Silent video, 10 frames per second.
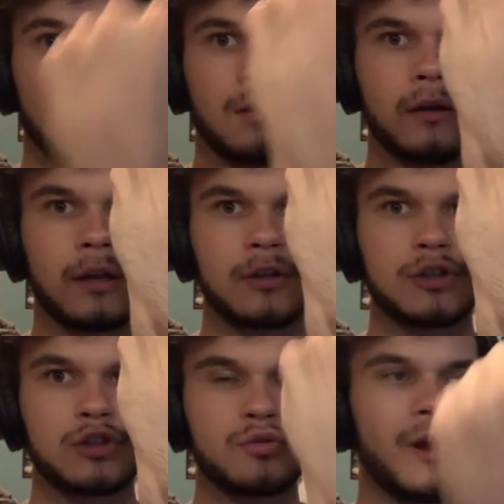I'm gonna
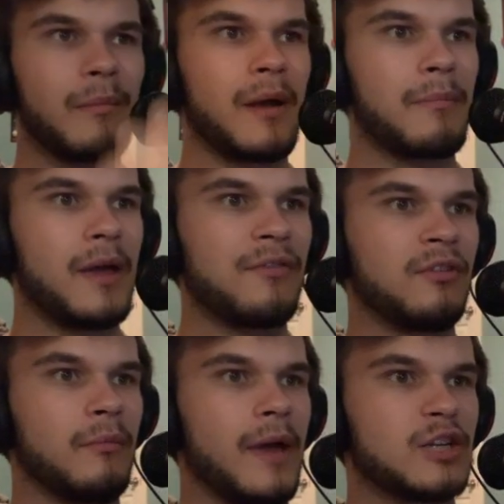try my best to
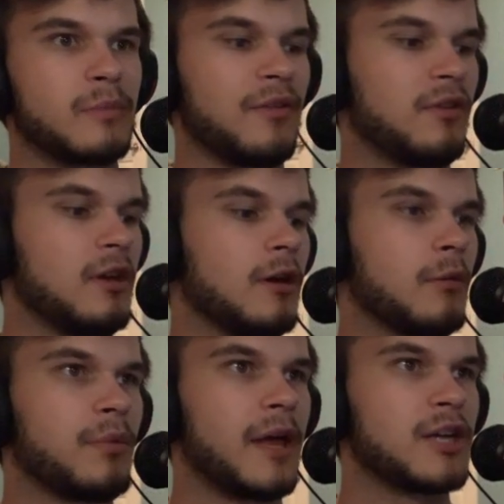match my skin
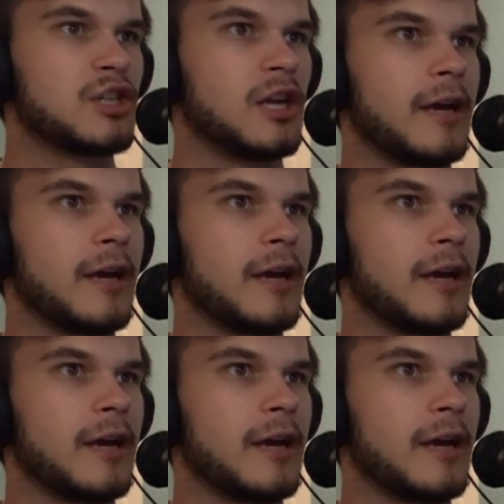complexion.